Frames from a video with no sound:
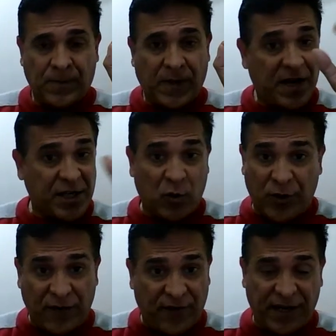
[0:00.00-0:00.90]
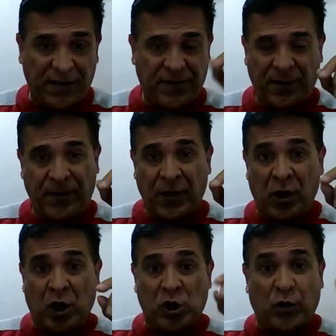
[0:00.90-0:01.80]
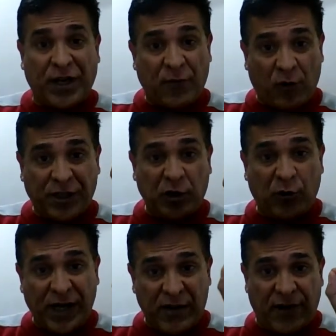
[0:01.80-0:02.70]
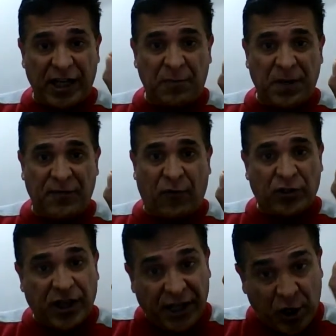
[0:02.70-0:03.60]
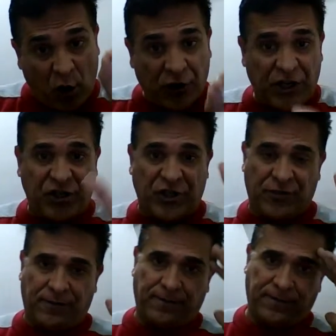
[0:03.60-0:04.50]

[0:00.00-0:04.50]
I said, "Okay, fine." So he wanted to invite me for the inauguration.